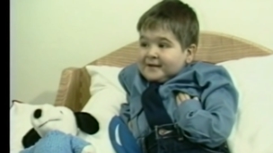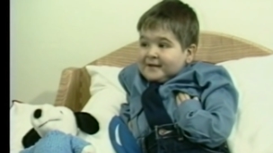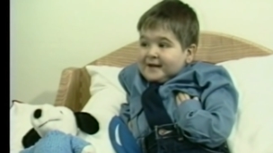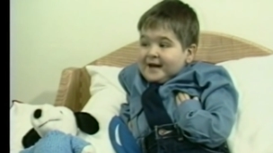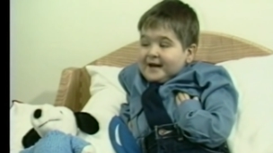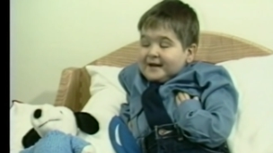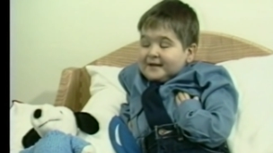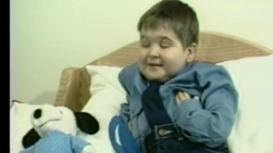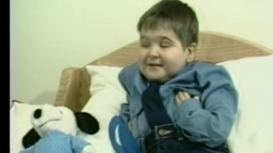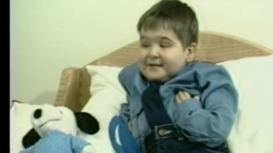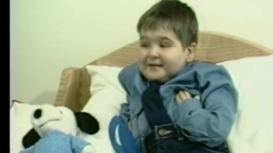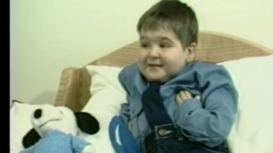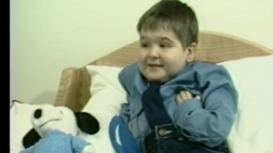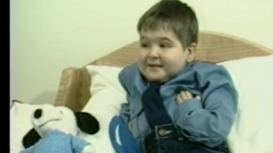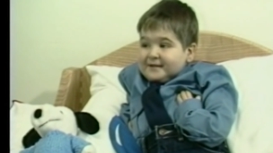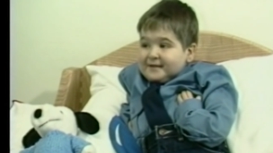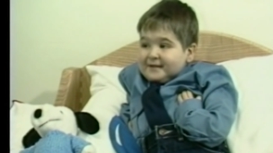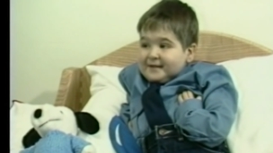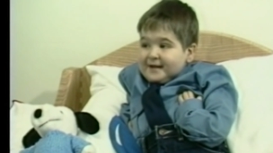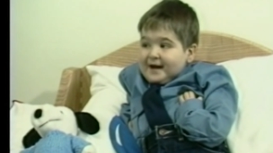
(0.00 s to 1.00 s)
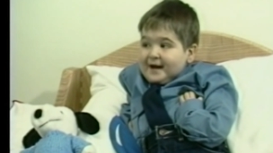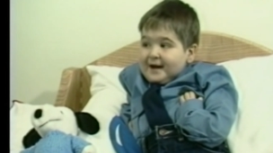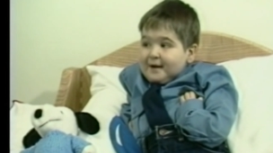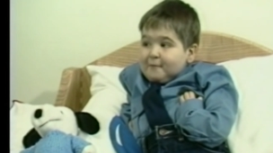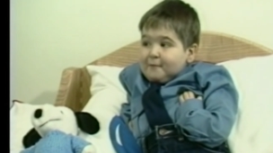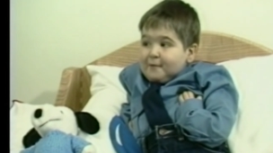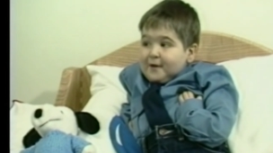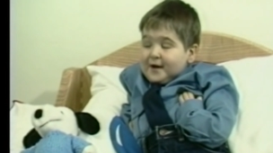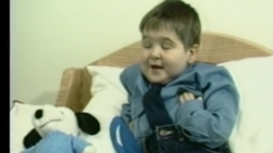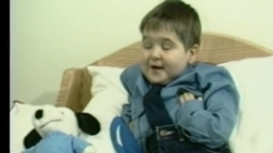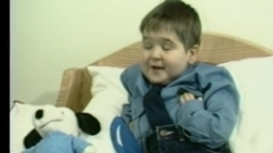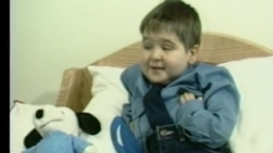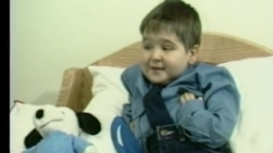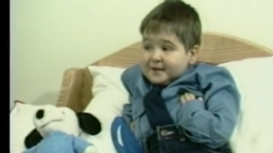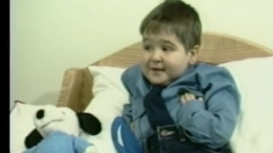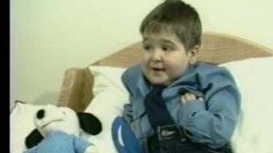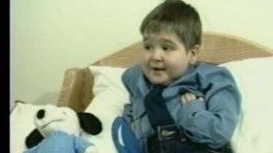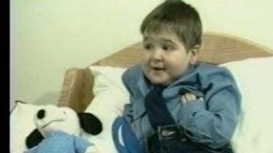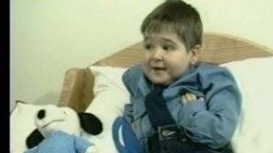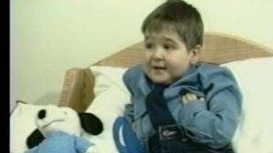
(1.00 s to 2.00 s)
that's when I
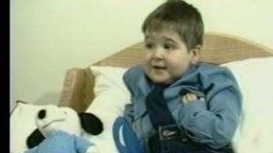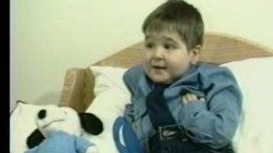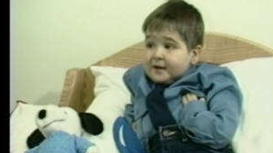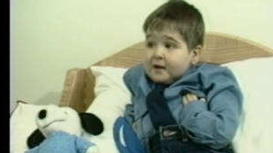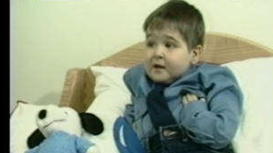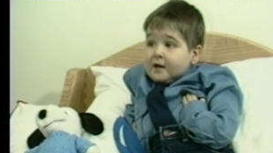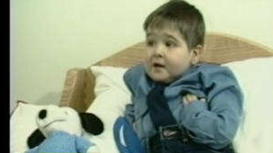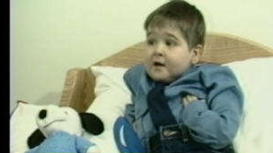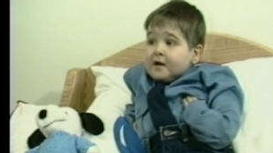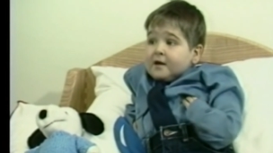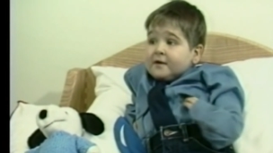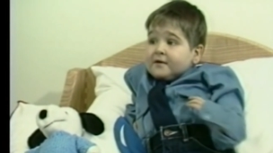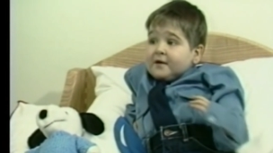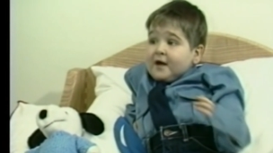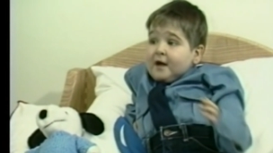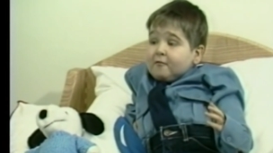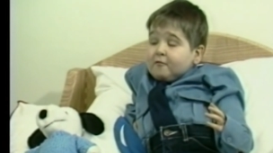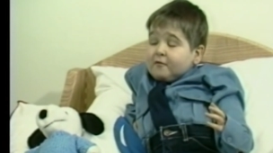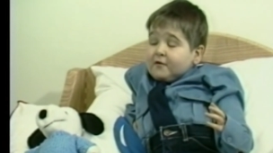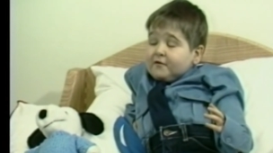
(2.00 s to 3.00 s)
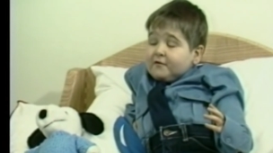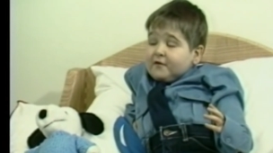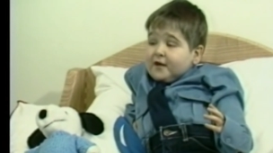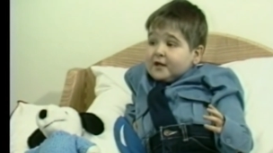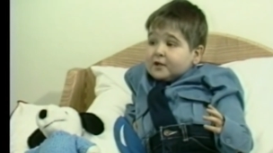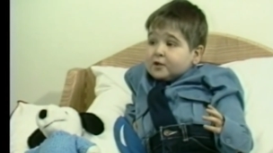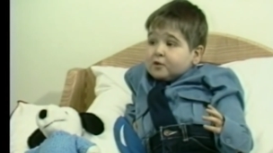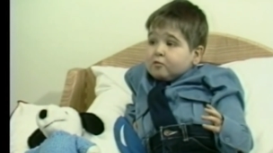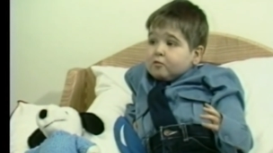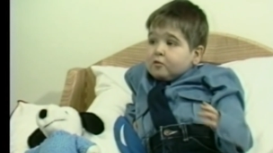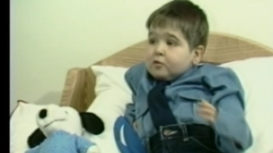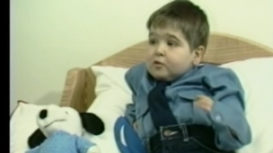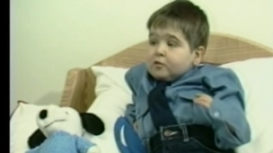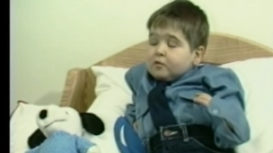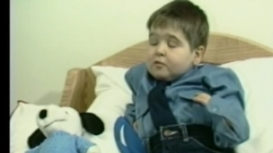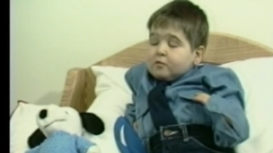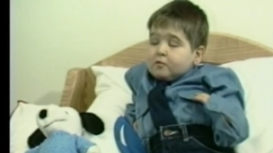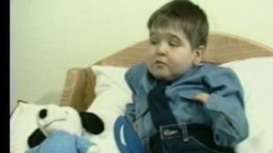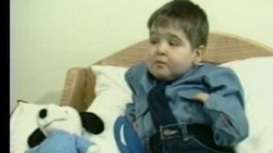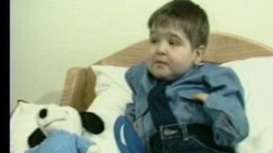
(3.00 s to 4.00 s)
die, that reflection
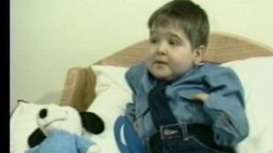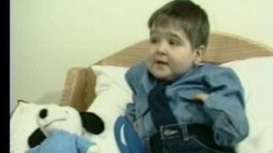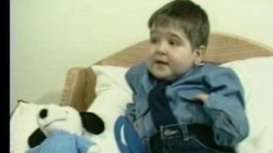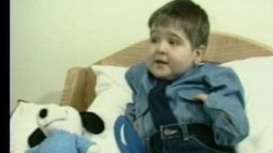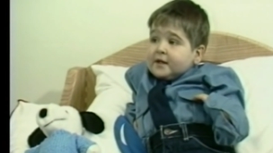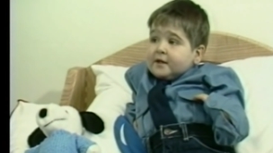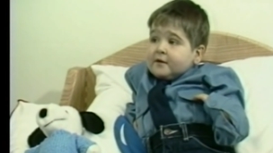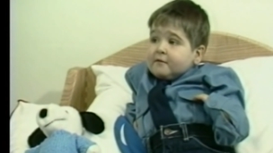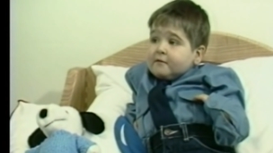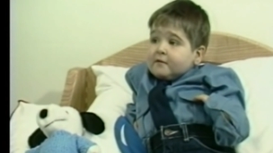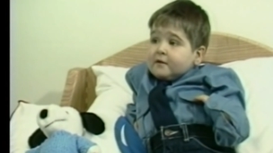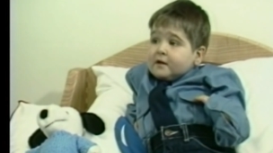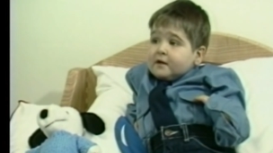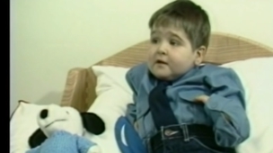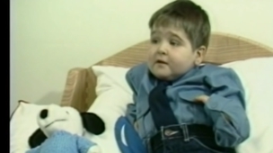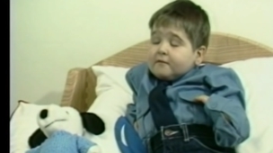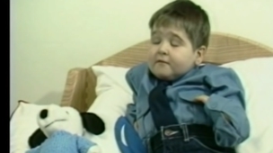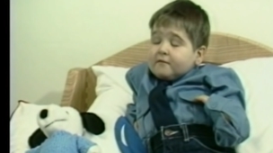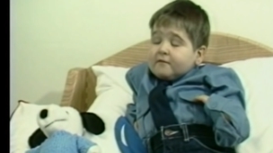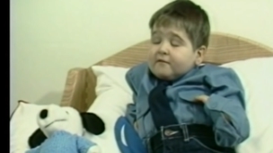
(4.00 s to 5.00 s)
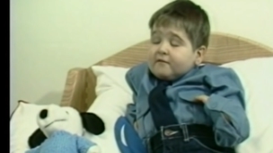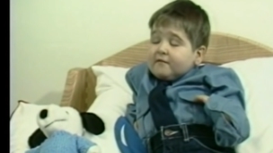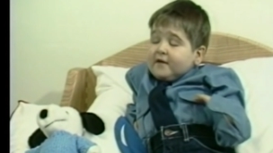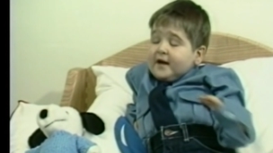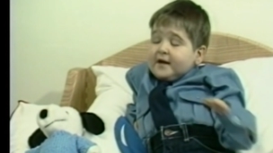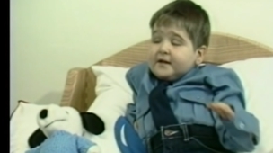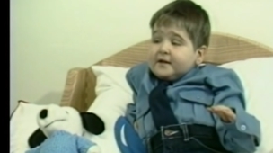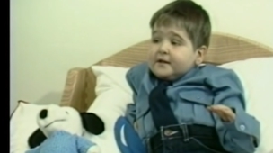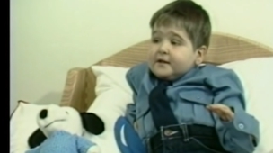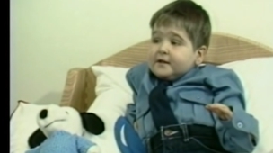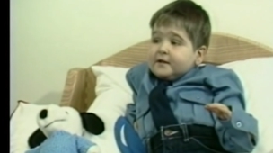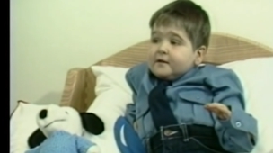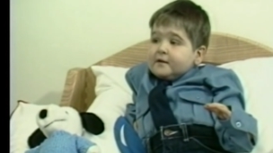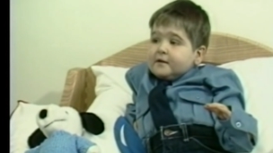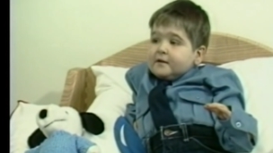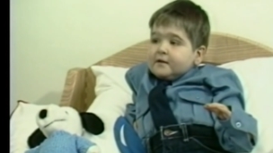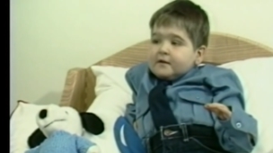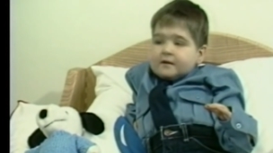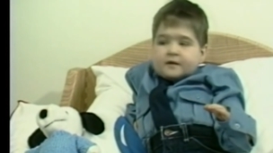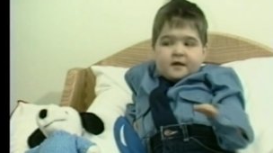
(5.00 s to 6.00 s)
will be faded,
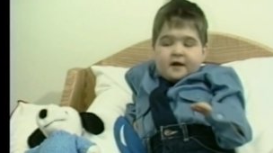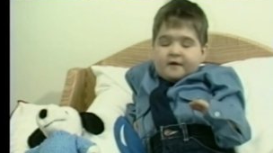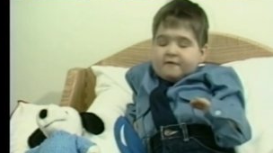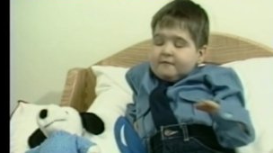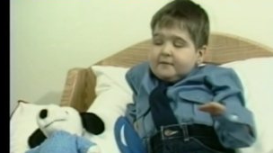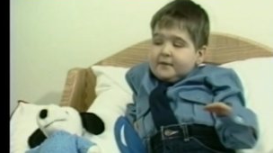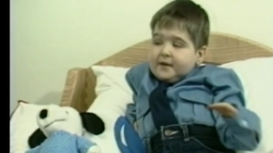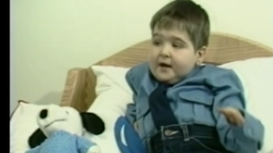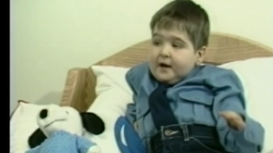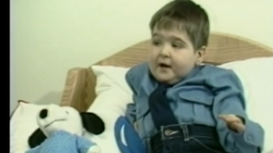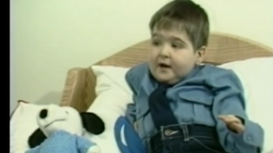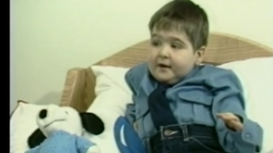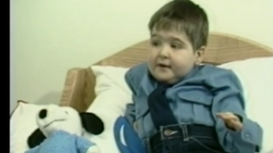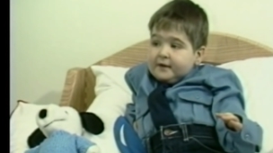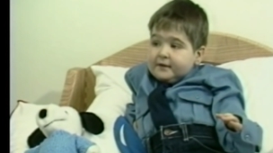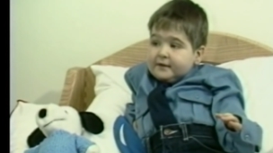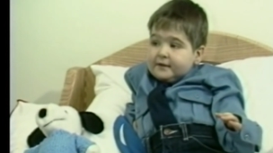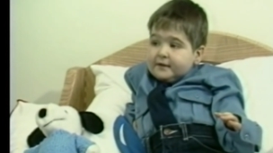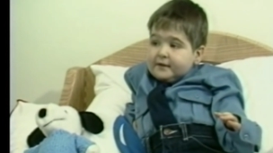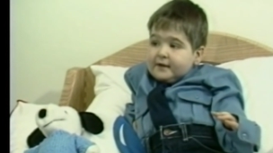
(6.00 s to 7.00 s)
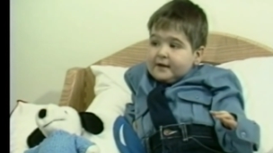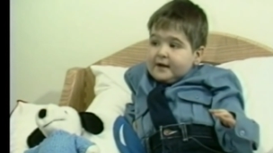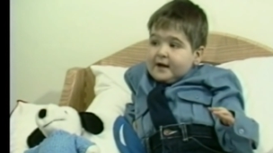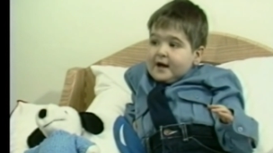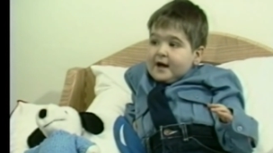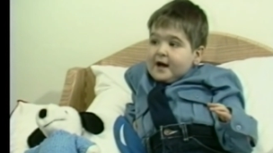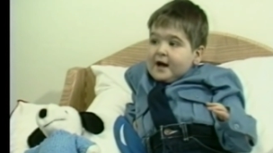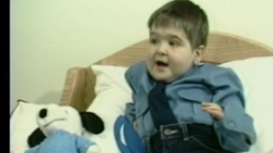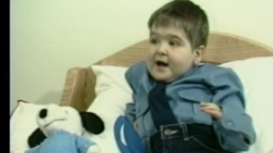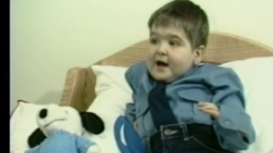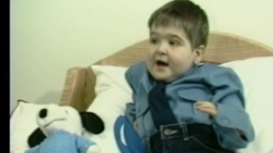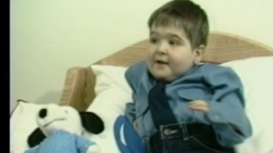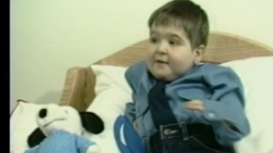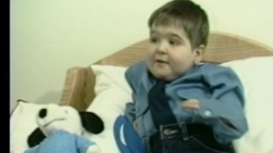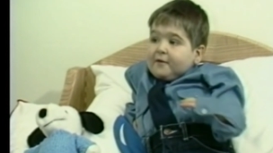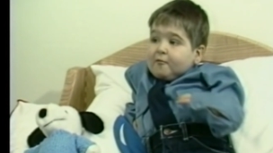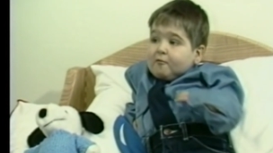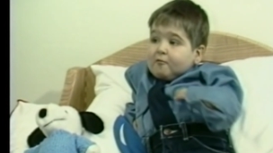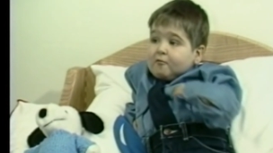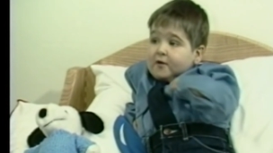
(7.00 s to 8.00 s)
left behind.
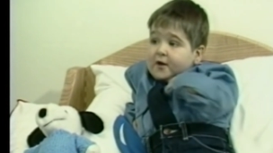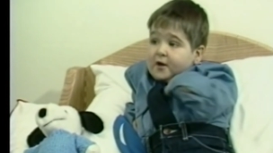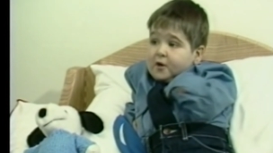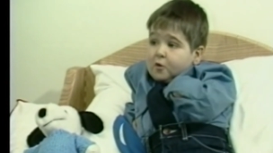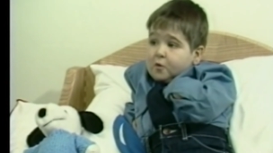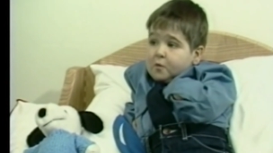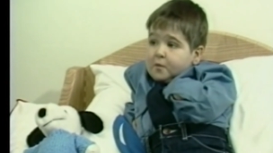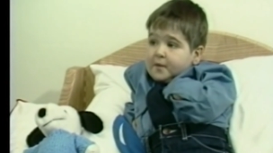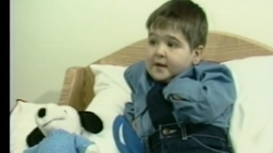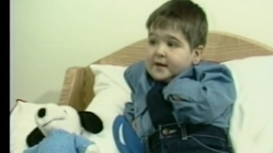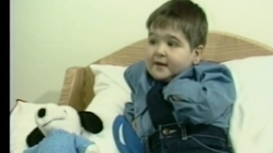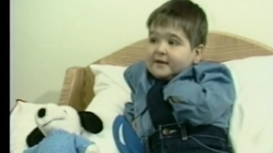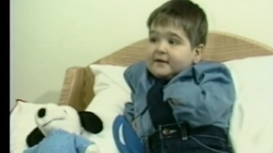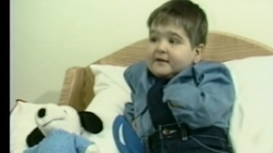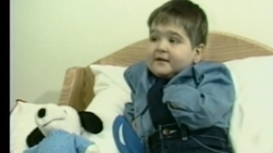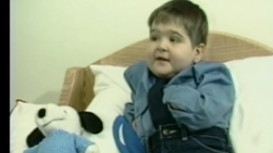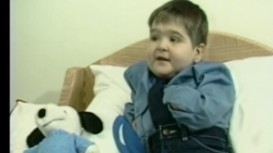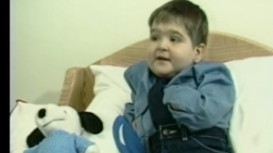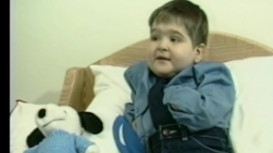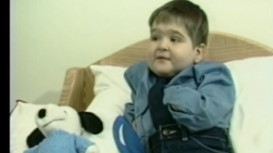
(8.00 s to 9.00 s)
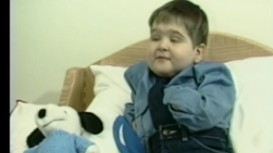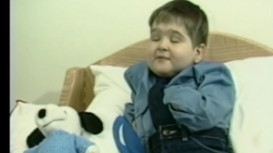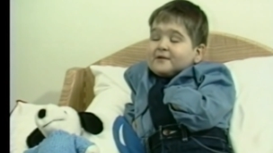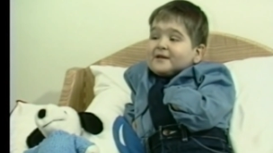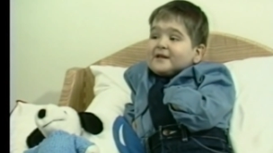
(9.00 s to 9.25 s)
And the real me, that